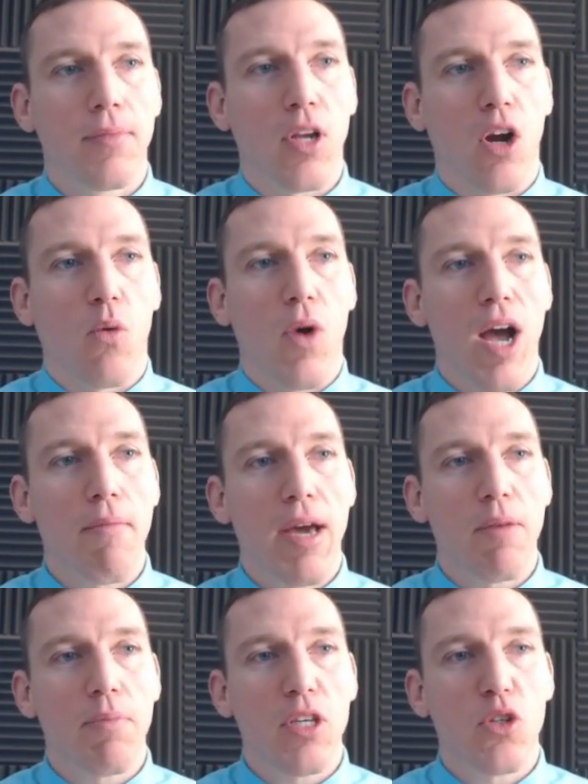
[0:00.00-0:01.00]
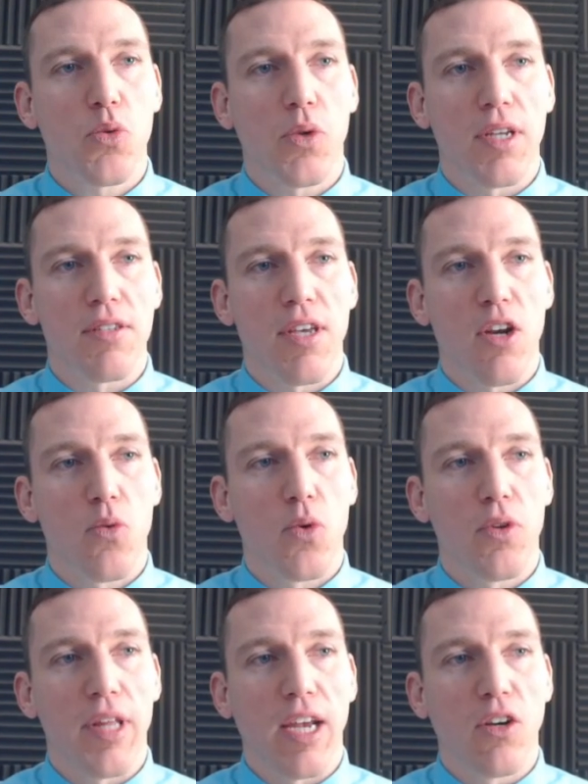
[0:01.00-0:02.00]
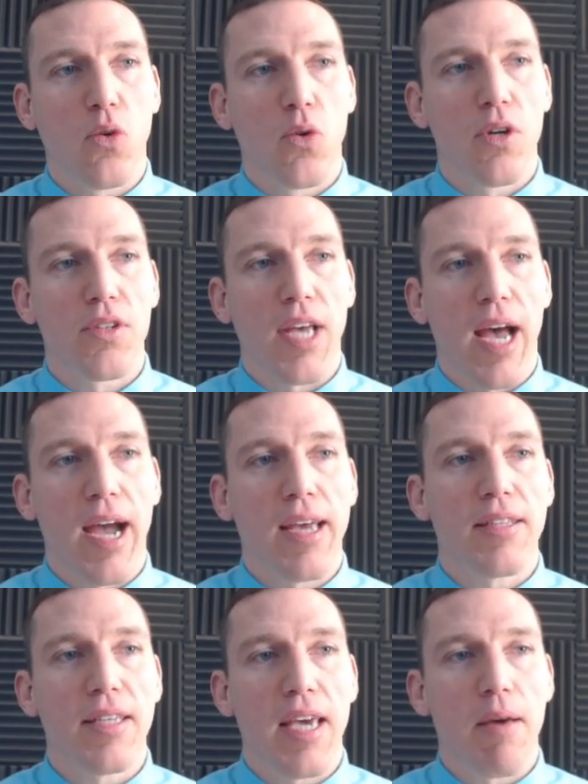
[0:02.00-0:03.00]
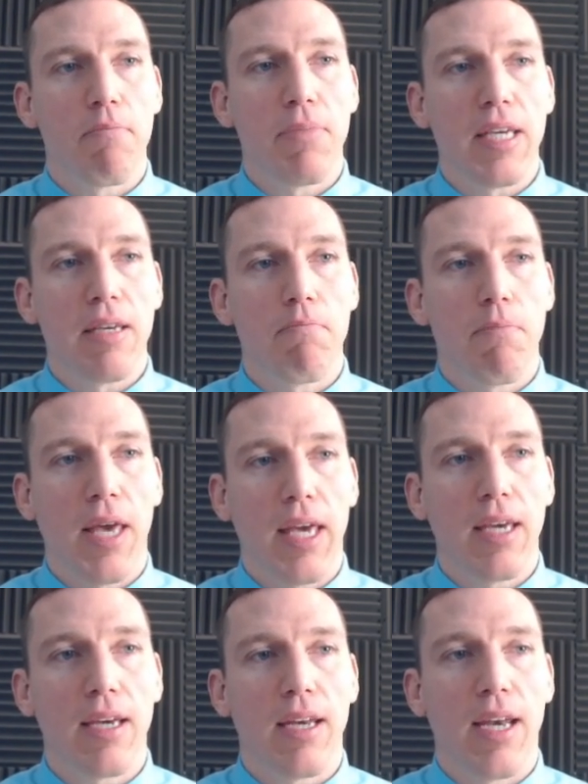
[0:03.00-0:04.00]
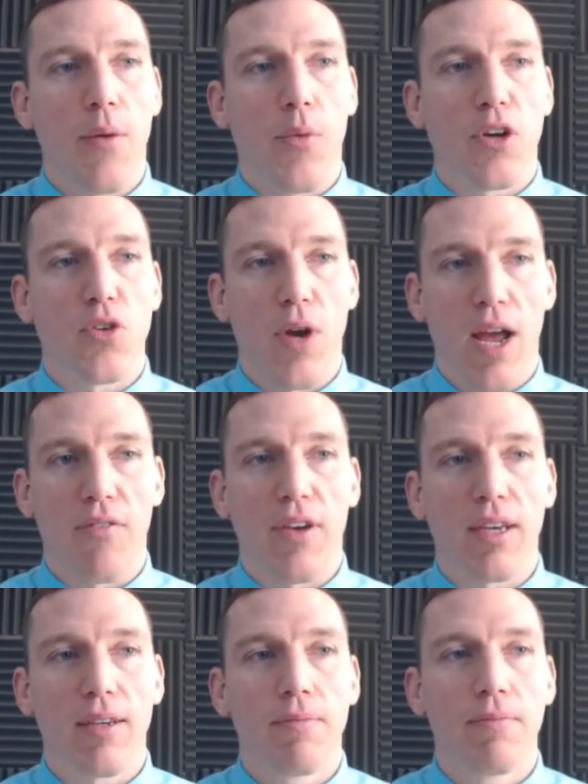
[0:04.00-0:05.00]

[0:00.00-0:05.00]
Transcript: All right, why might it be useful to set a rule that ignores ICMP ping network traffic?